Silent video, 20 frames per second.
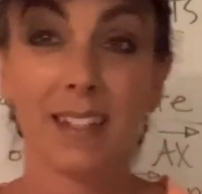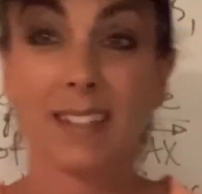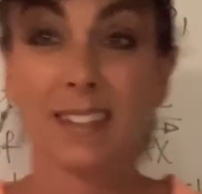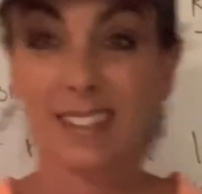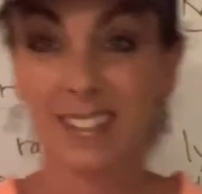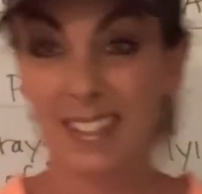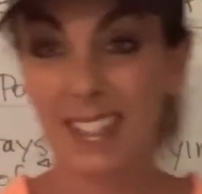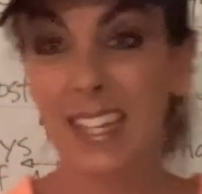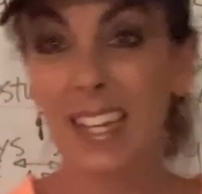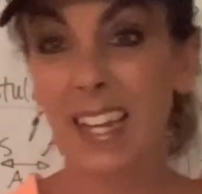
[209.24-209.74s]

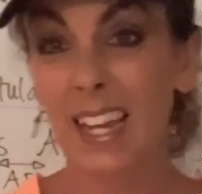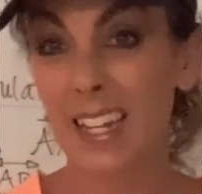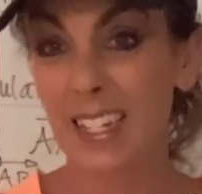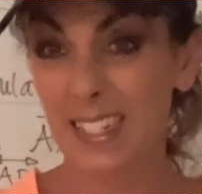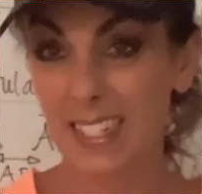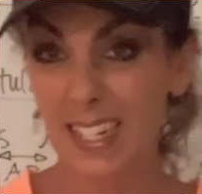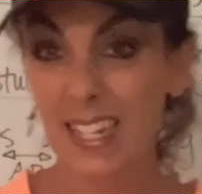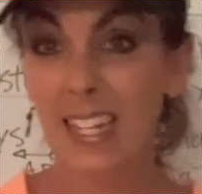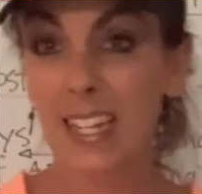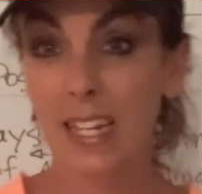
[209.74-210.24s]
C and
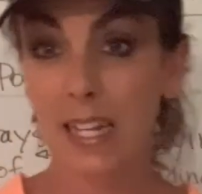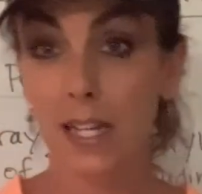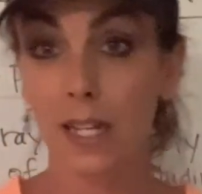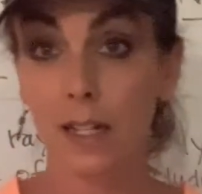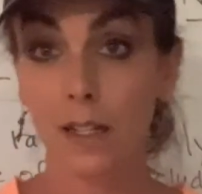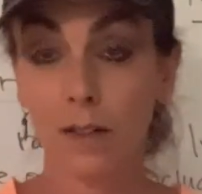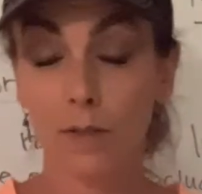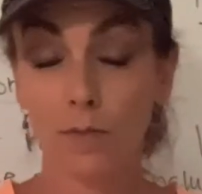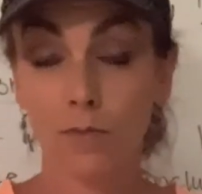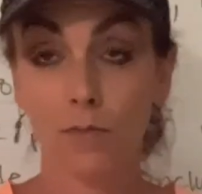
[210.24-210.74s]

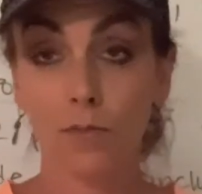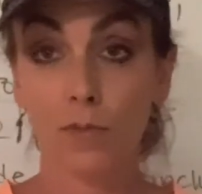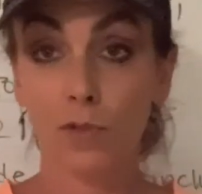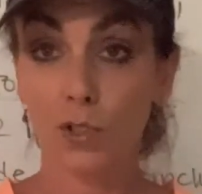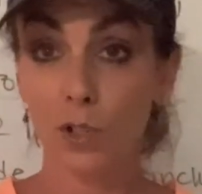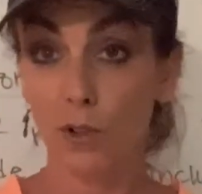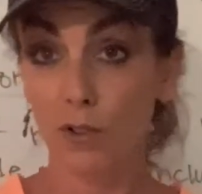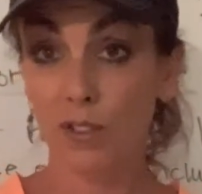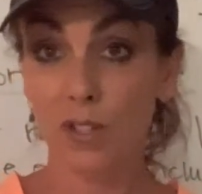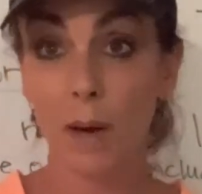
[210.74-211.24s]
D,
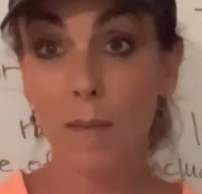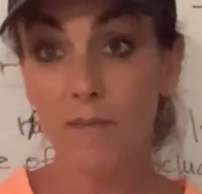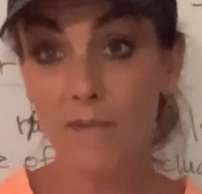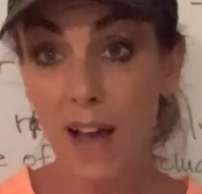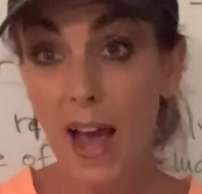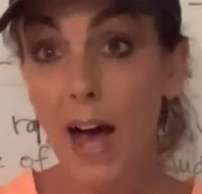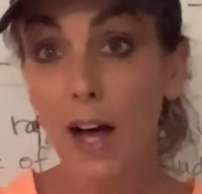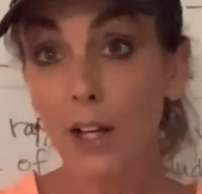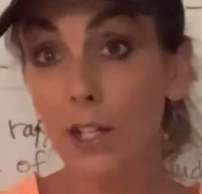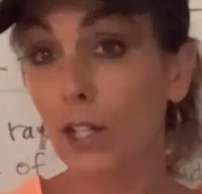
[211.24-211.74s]
so some
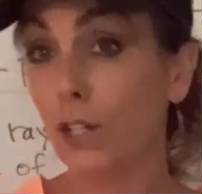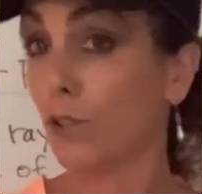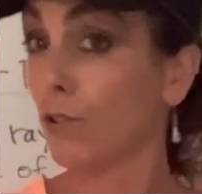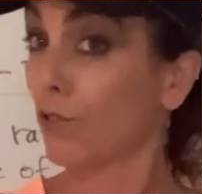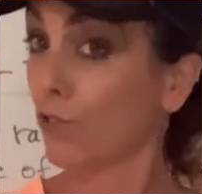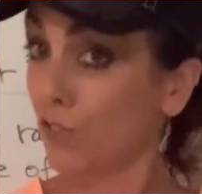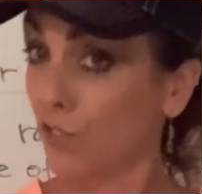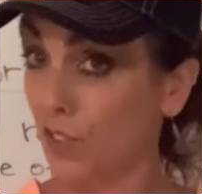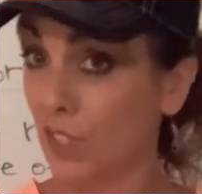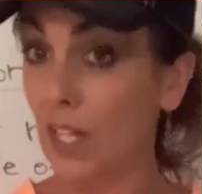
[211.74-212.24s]

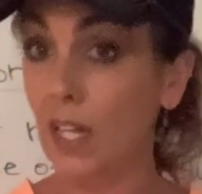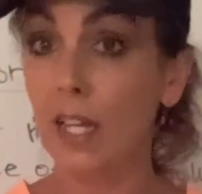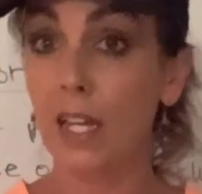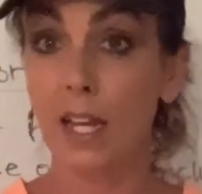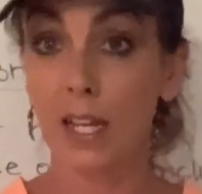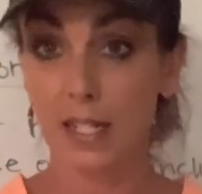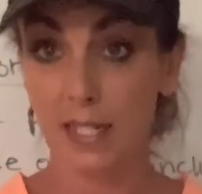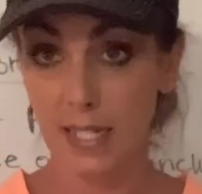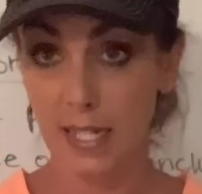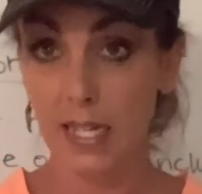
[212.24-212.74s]
values C
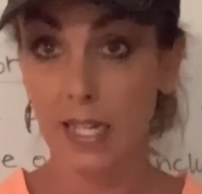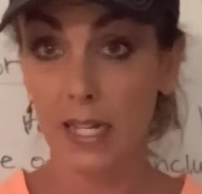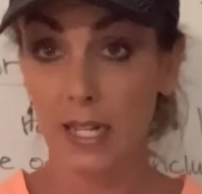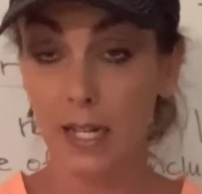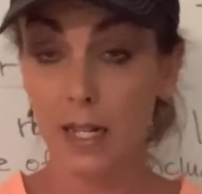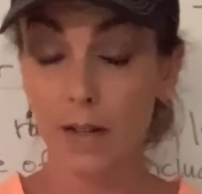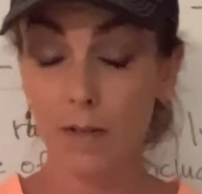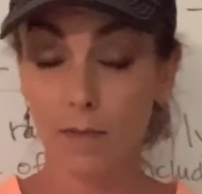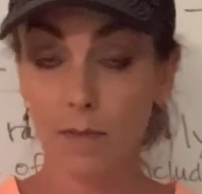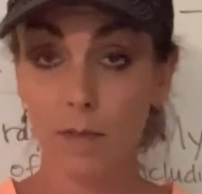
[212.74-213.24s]
and
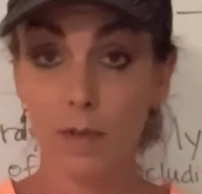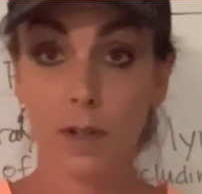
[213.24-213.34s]
D.